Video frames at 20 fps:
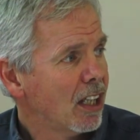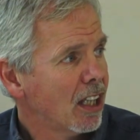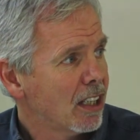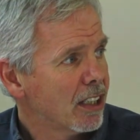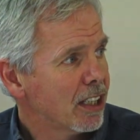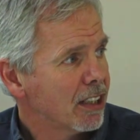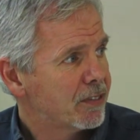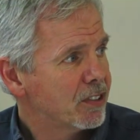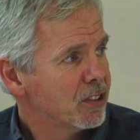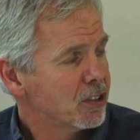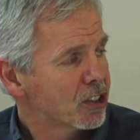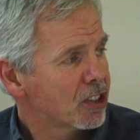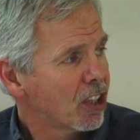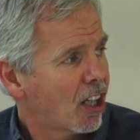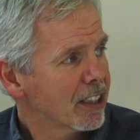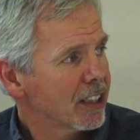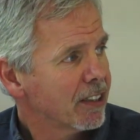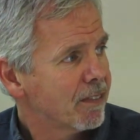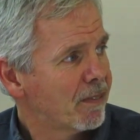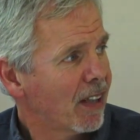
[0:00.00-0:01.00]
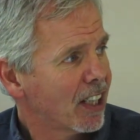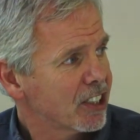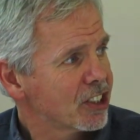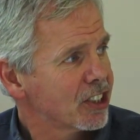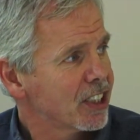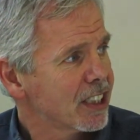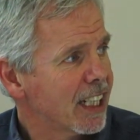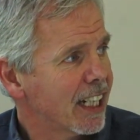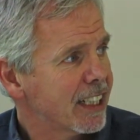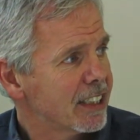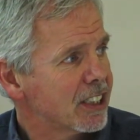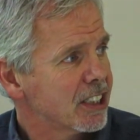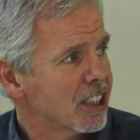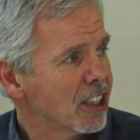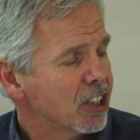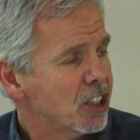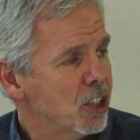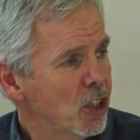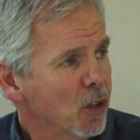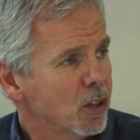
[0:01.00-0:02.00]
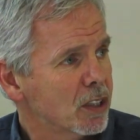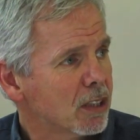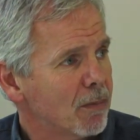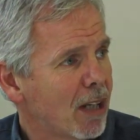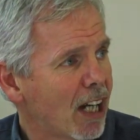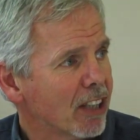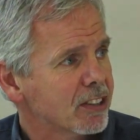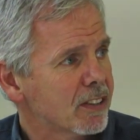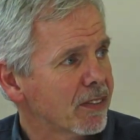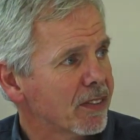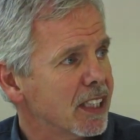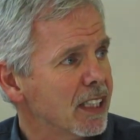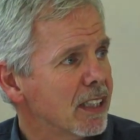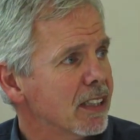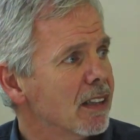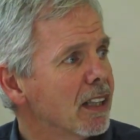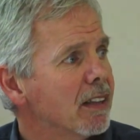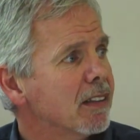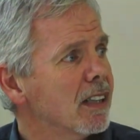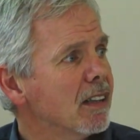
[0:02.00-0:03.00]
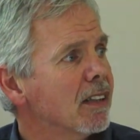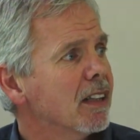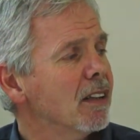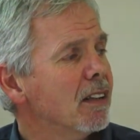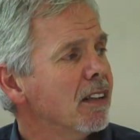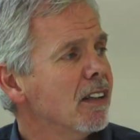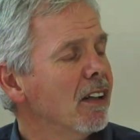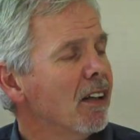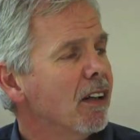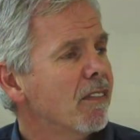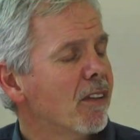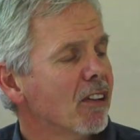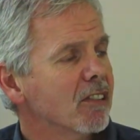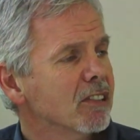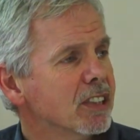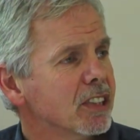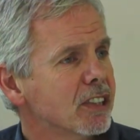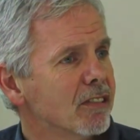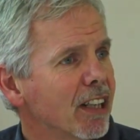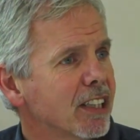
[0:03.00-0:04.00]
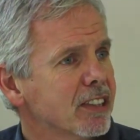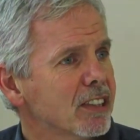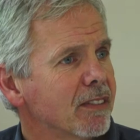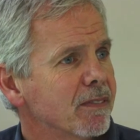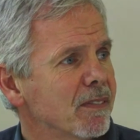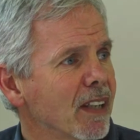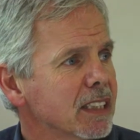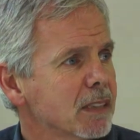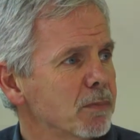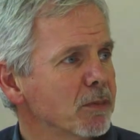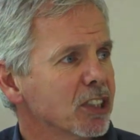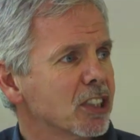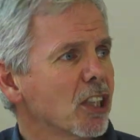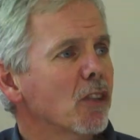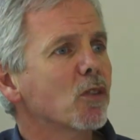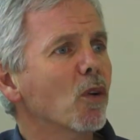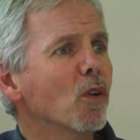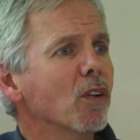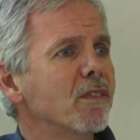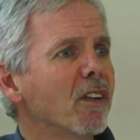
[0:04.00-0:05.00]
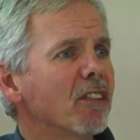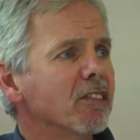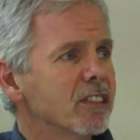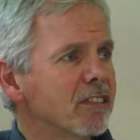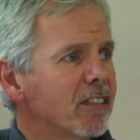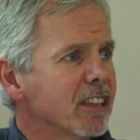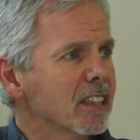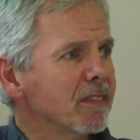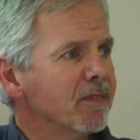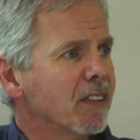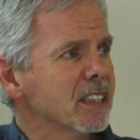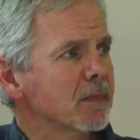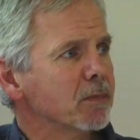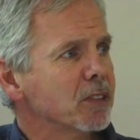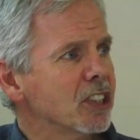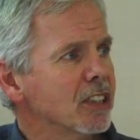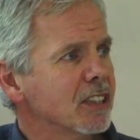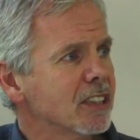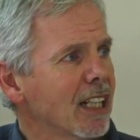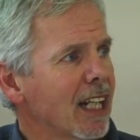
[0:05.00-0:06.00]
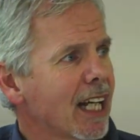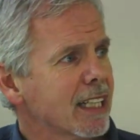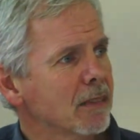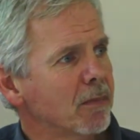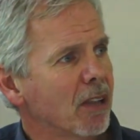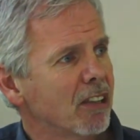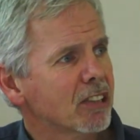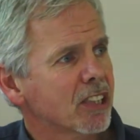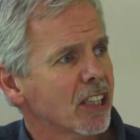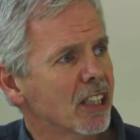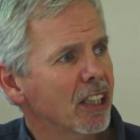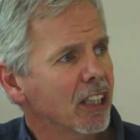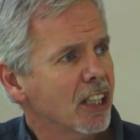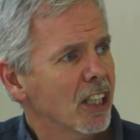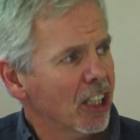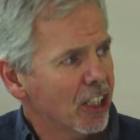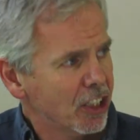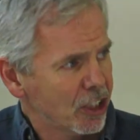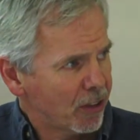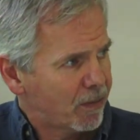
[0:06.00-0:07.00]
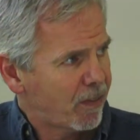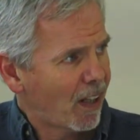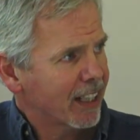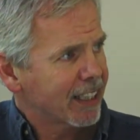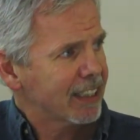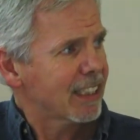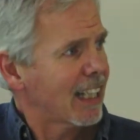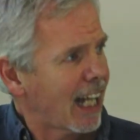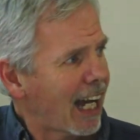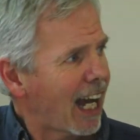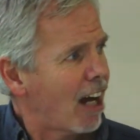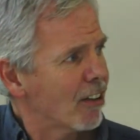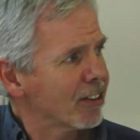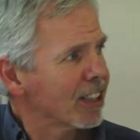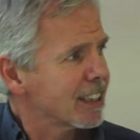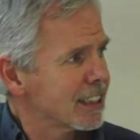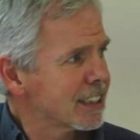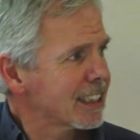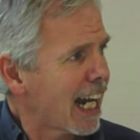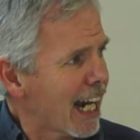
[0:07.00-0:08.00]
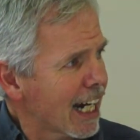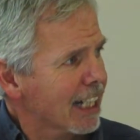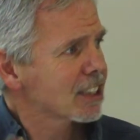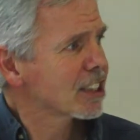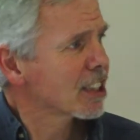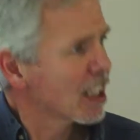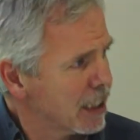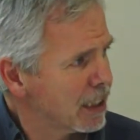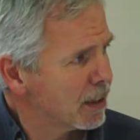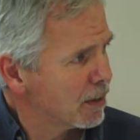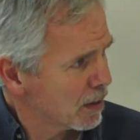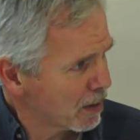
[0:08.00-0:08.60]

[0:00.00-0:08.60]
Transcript: If you start investigating a huge amount of the foreign direct investment, so-called foreign direct investment into Latin America, you find out that it's actually